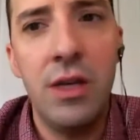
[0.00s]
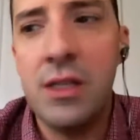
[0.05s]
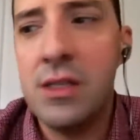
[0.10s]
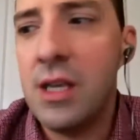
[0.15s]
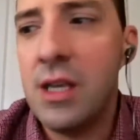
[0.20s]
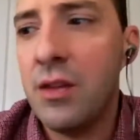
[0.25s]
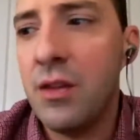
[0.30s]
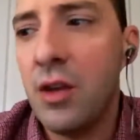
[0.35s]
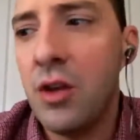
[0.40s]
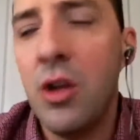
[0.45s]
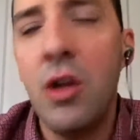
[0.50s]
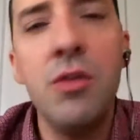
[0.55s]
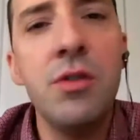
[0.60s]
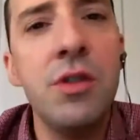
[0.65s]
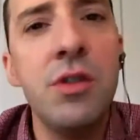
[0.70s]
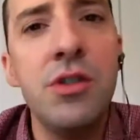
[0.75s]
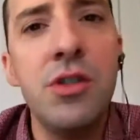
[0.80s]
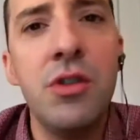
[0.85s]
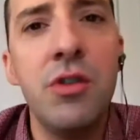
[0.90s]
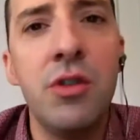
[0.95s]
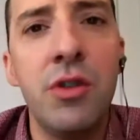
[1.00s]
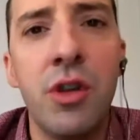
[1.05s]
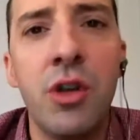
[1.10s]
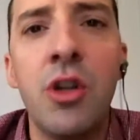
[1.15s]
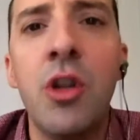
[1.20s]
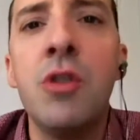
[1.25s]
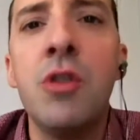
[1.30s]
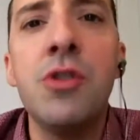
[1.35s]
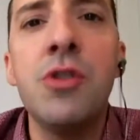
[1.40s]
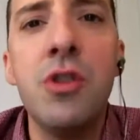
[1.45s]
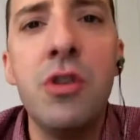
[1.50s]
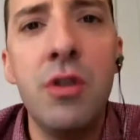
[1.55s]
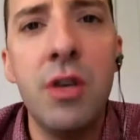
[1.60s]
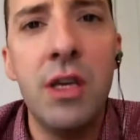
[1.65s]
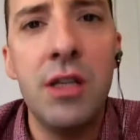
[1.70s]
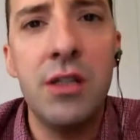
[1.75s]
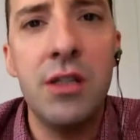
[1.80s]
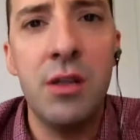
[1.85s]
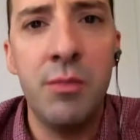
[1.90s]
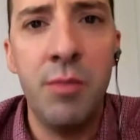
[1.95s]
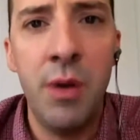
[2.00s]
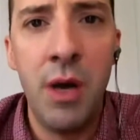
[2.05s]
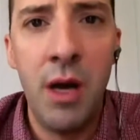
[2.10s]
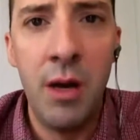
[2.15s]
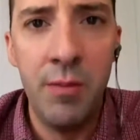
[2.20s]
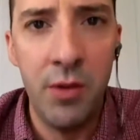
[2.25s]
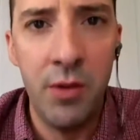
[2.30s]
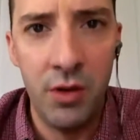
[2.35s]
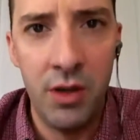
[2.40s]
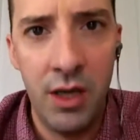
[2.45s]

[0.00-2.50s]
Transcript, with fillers: It's like the closest you the closer you get to the popular